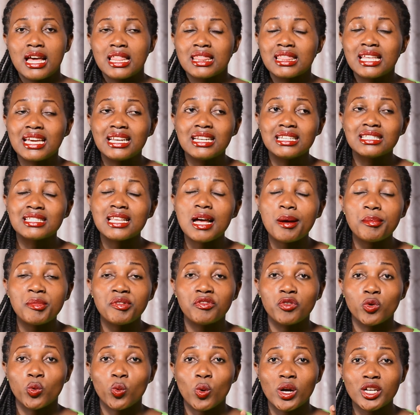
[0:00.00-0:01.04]
Then some
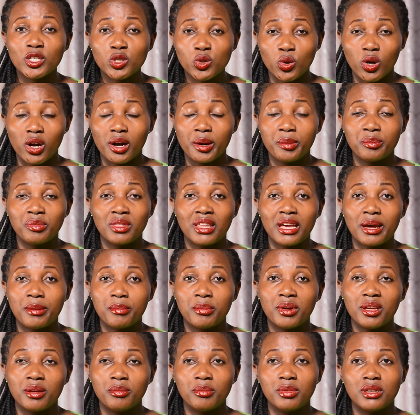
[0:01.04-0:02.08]
even want to harm their
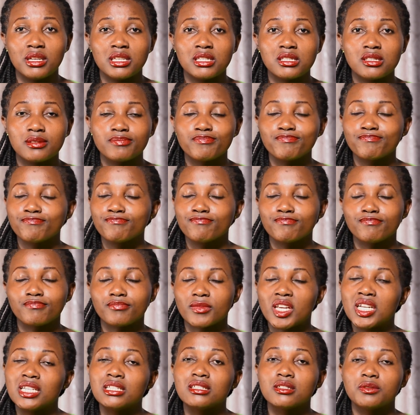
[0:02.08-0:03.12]
babies.
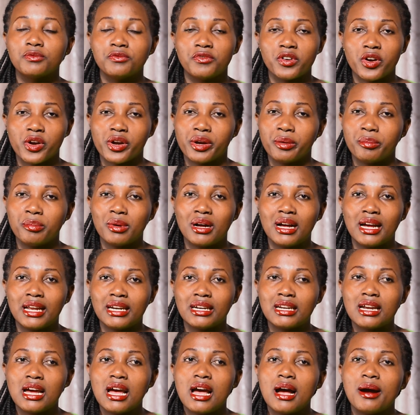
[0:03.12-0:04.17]
It's very
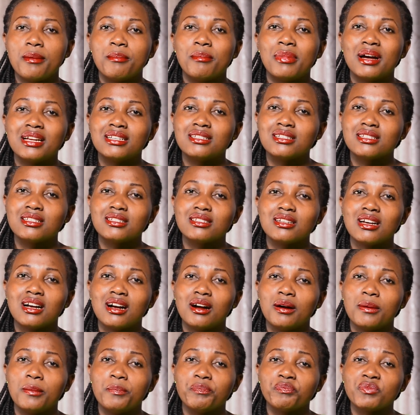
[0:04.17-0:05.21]
bad. But
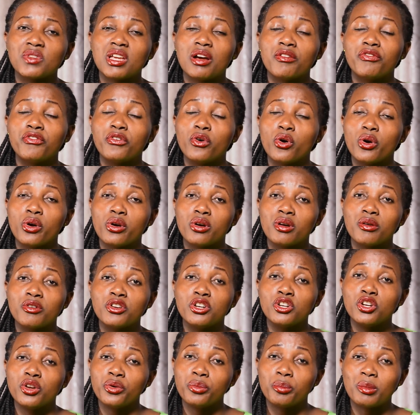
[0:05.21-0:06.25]
for
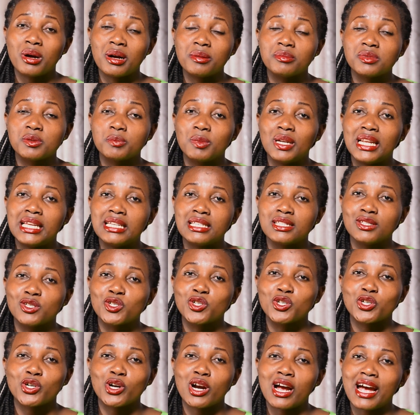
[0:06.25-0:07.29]
new moms, please
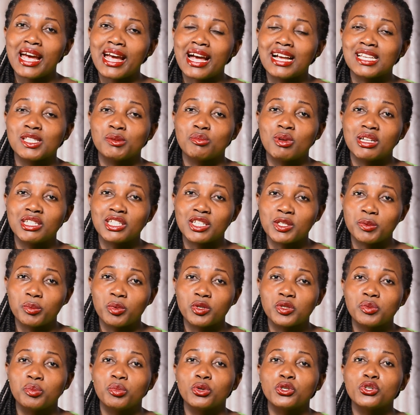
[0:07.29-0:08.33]
try as much as
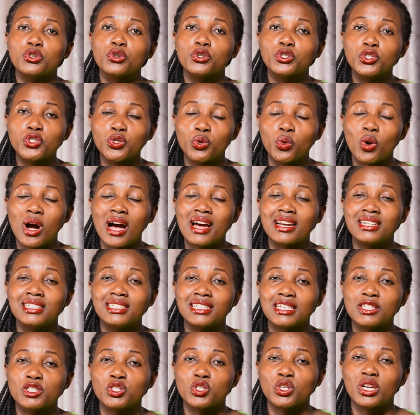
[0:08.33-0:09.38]
possible not to
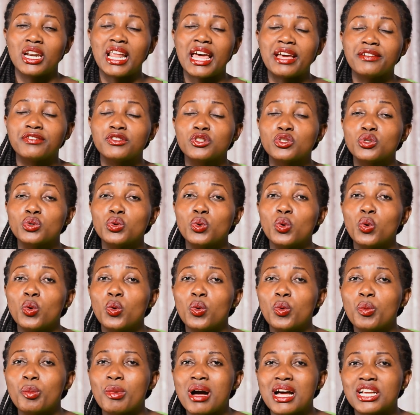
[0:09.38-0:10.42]
adjust your life
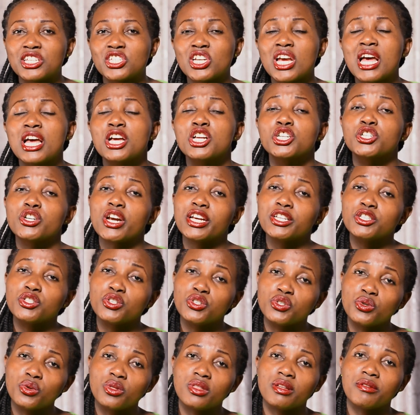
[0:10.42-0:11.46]
too much. Try to
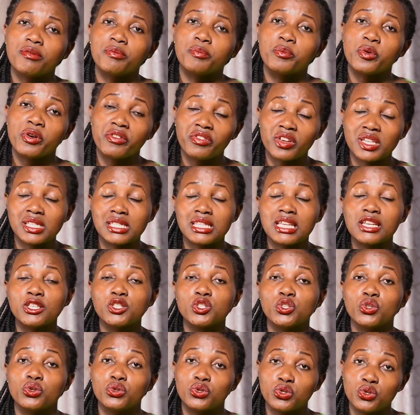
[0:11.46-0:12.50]
do the previous
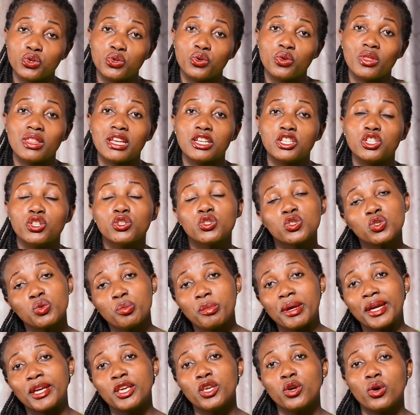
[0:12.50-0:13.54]
things you used to do that used to
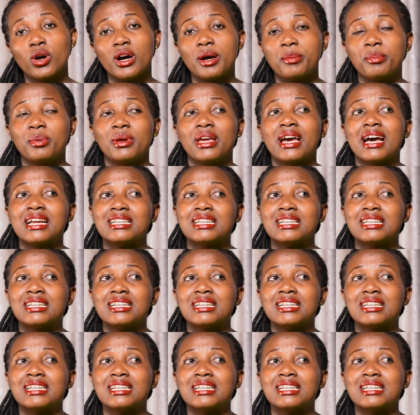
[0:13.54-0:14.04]
make you happy.